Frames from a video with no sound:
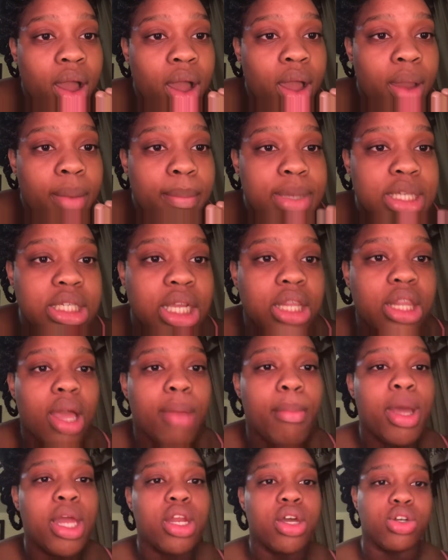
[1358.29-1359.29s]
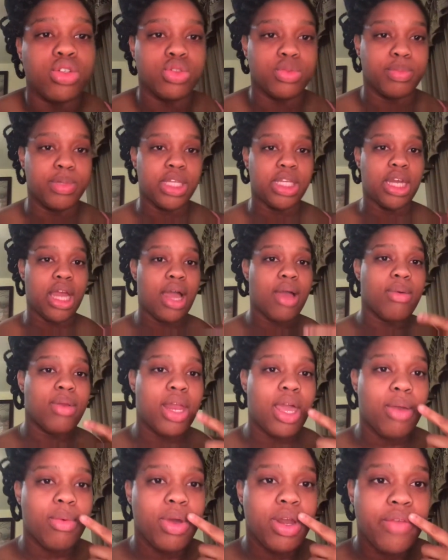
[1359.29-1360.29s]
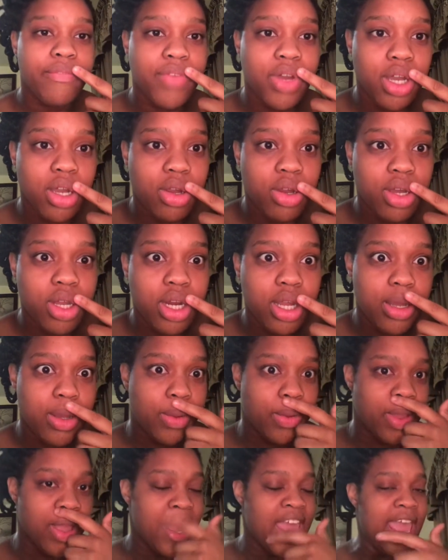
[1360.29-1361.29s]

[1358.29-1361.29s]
bitch, I thought my nose was bleeding. I was like, what the fuck going on?